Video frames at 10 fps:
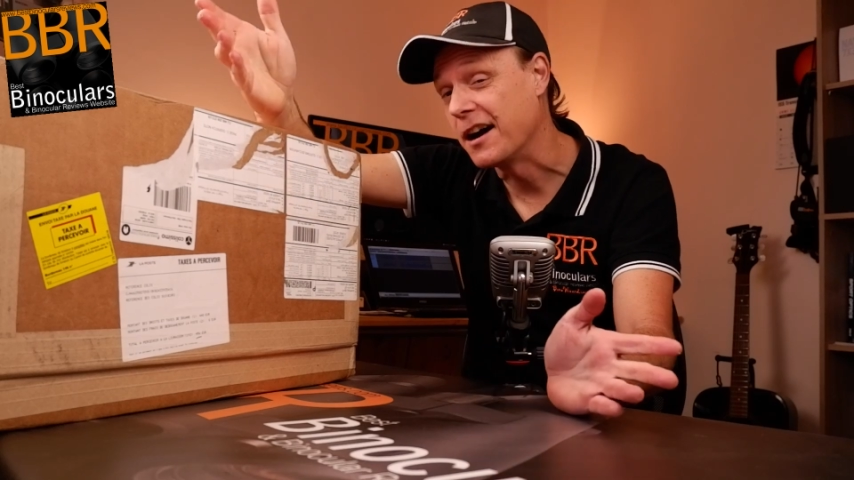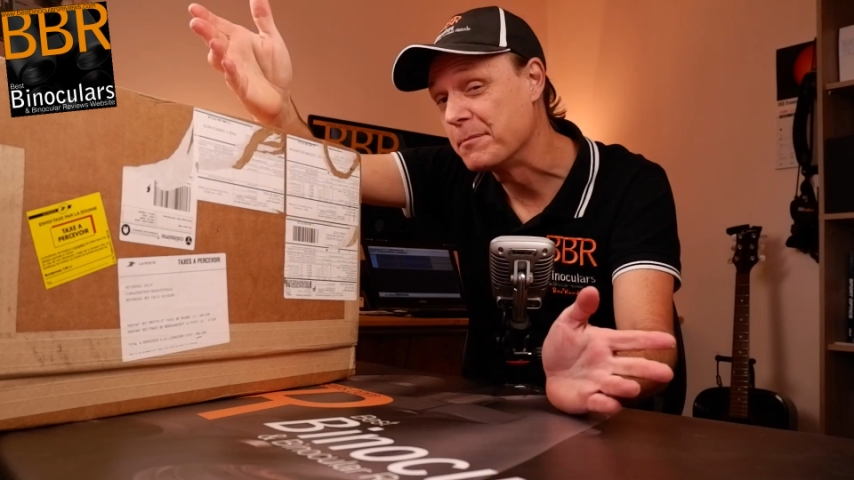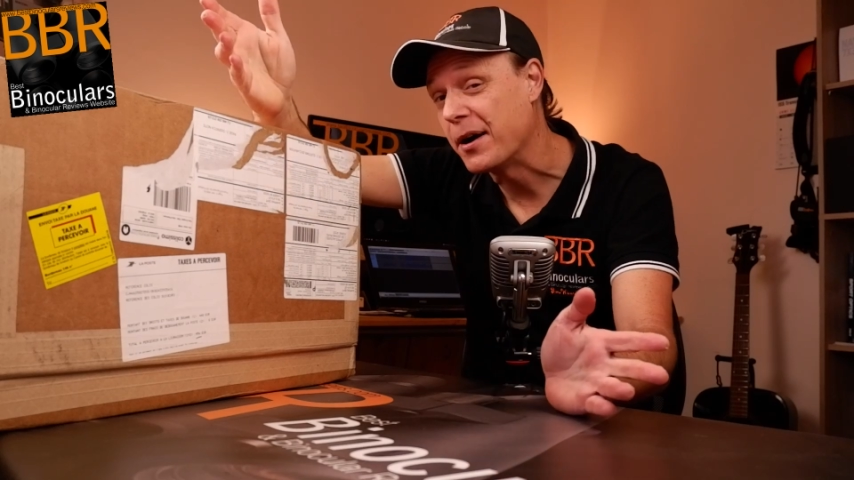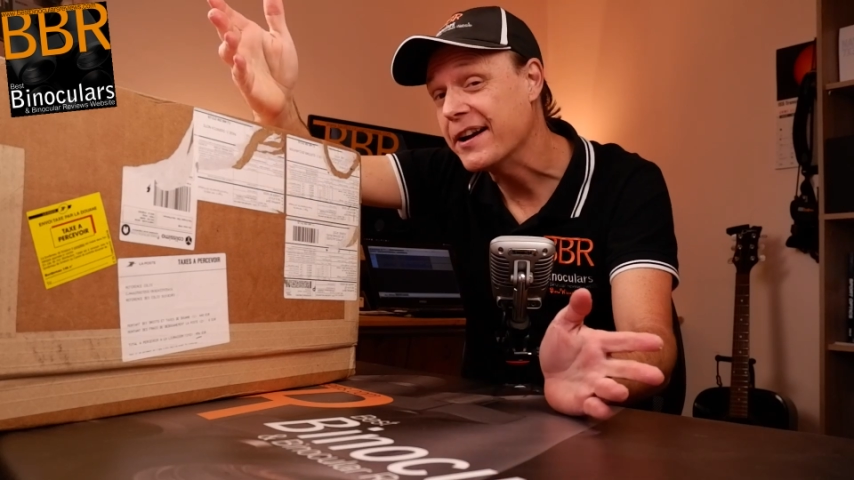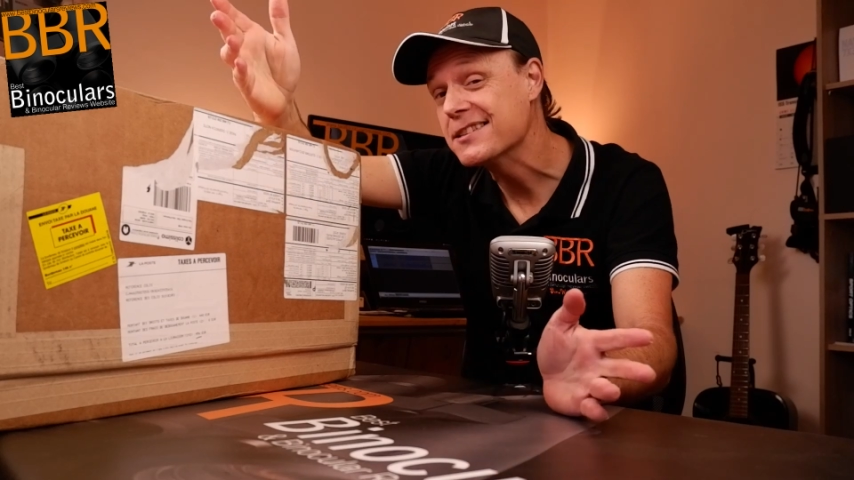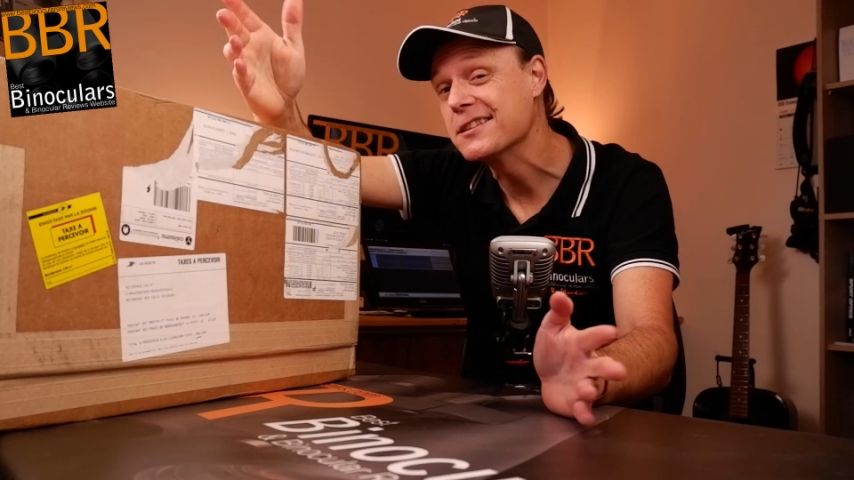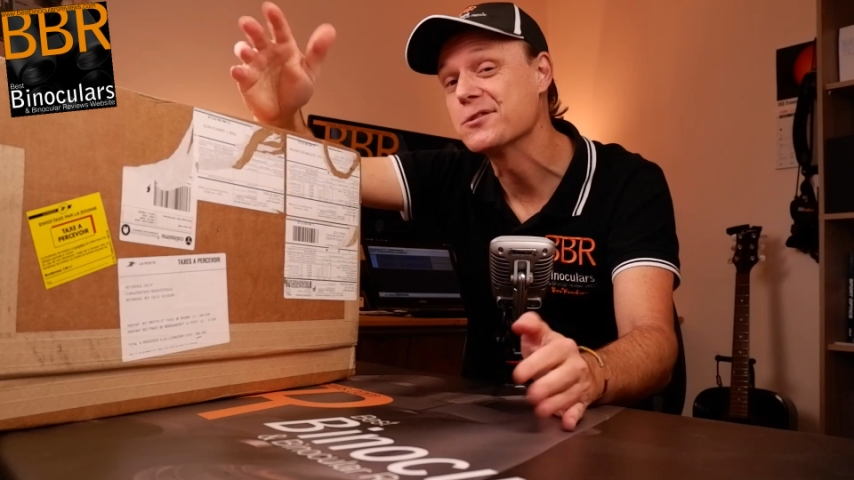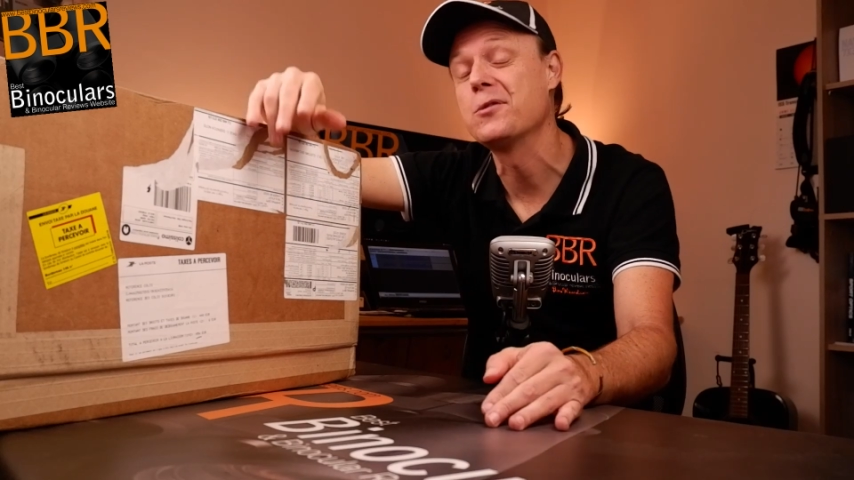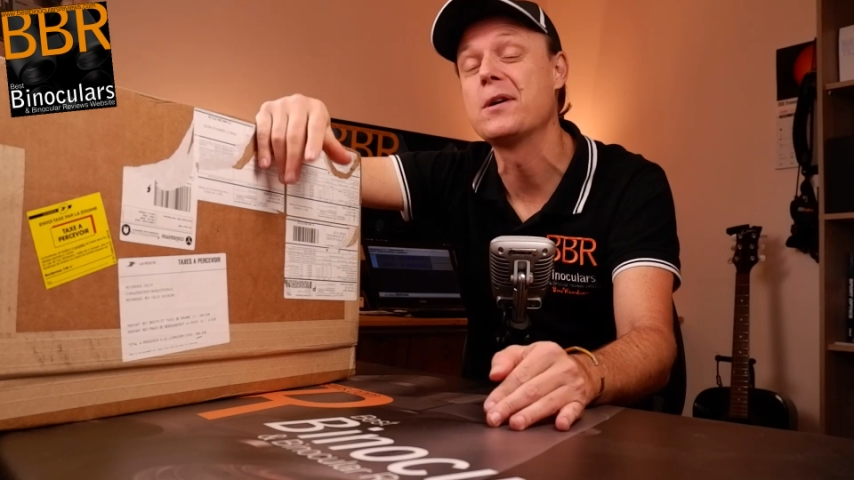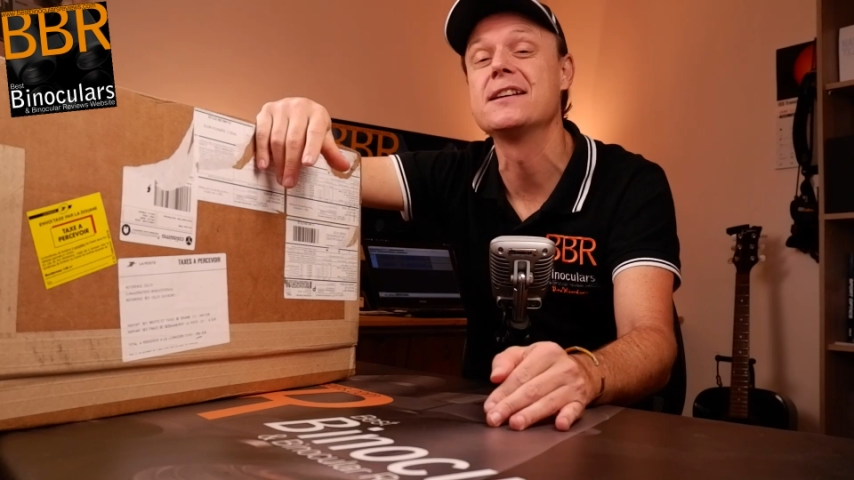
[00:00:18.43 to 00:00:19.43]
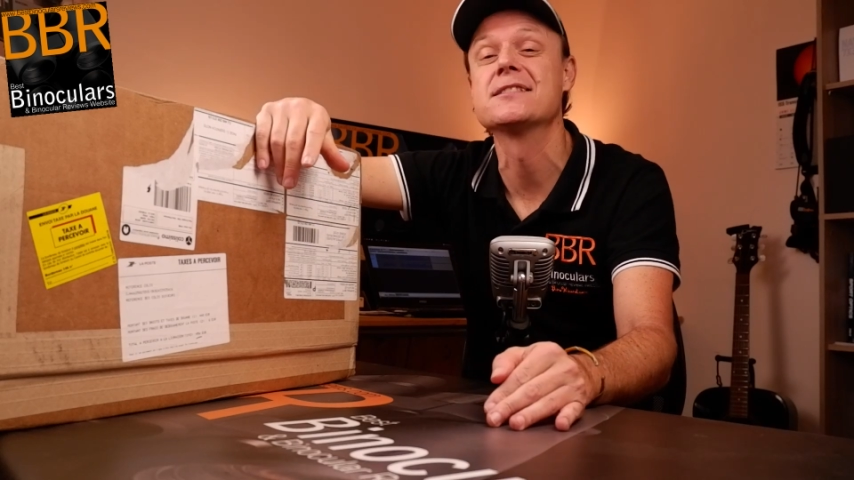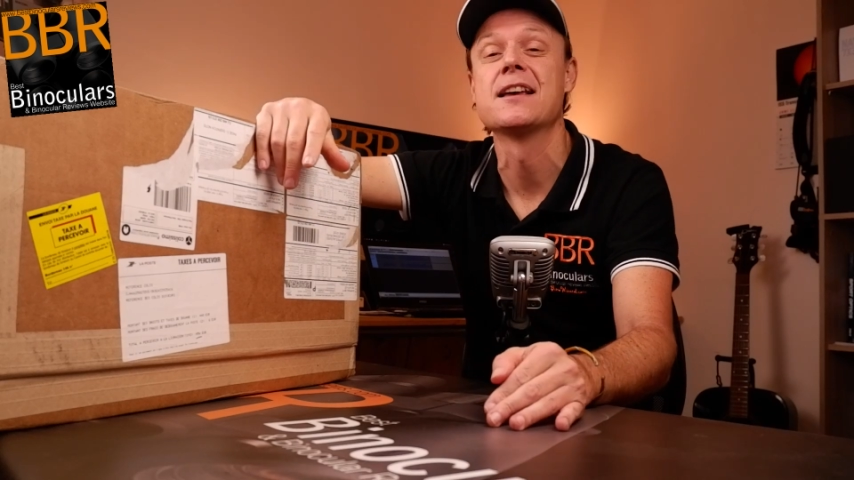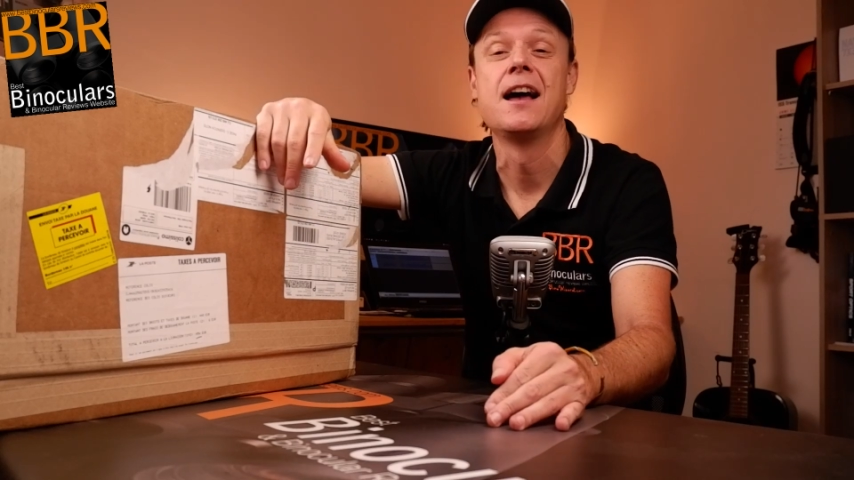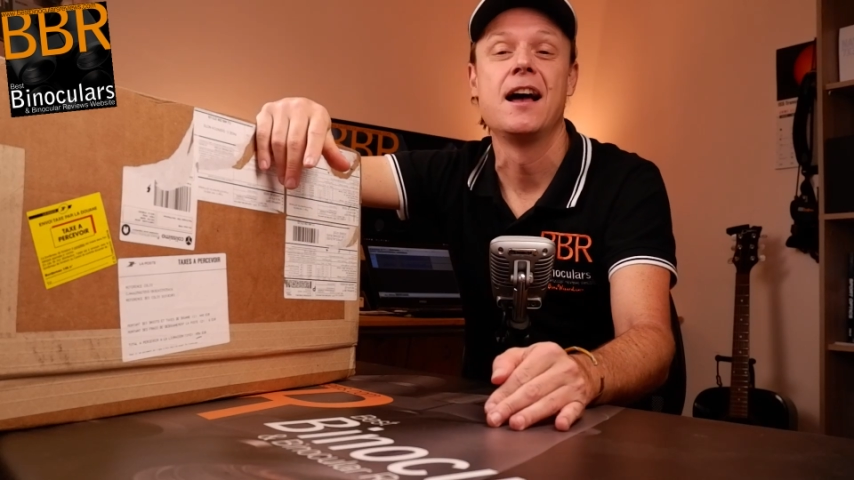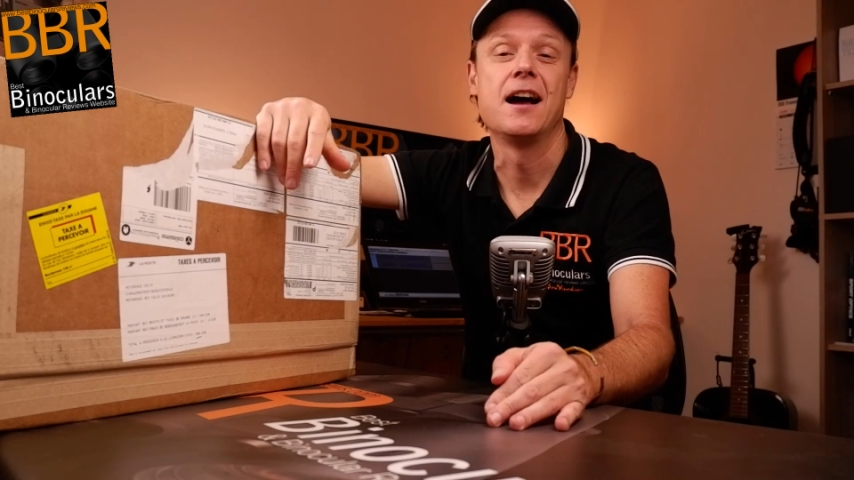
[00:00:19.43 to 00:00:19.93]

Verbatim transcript: unbiased as always,